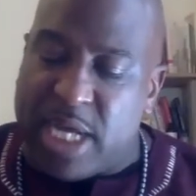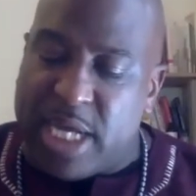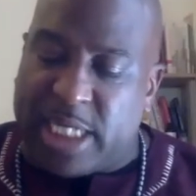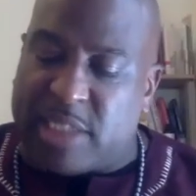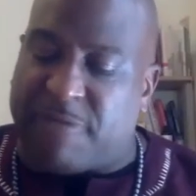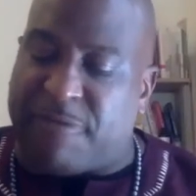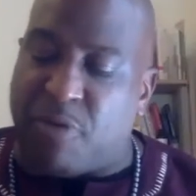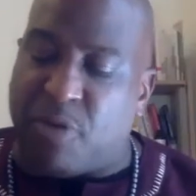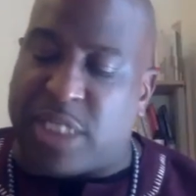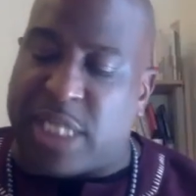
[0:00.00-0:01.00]
is the
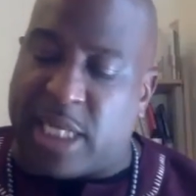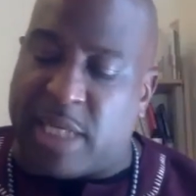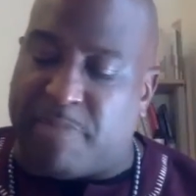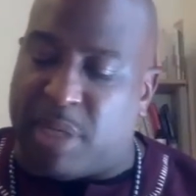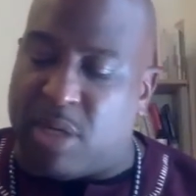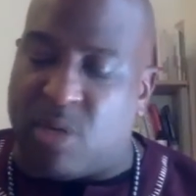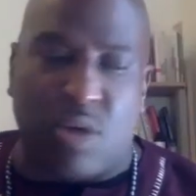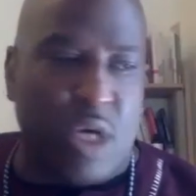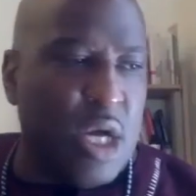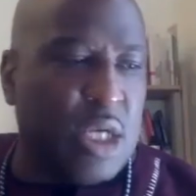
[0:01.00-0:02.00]
first telling blow
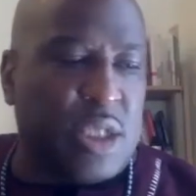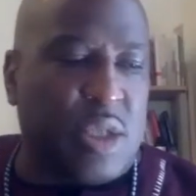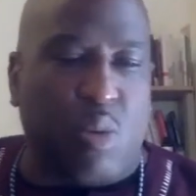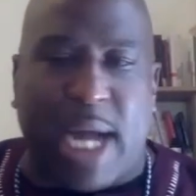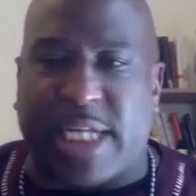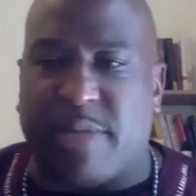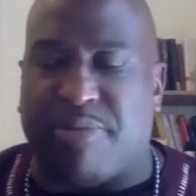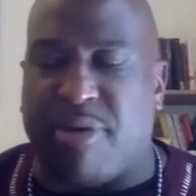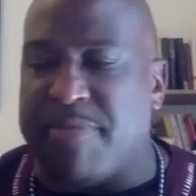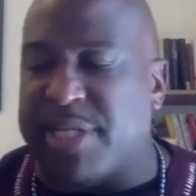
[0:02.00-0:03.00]
to white
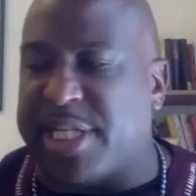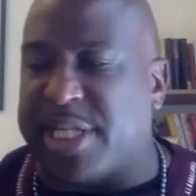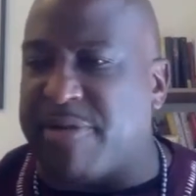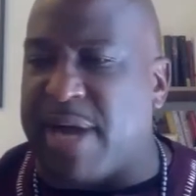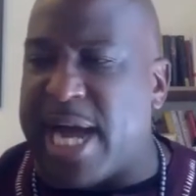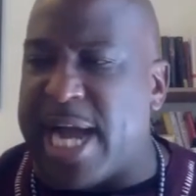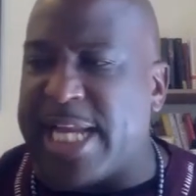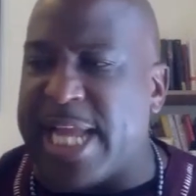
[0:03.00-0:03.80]
supremacy, right?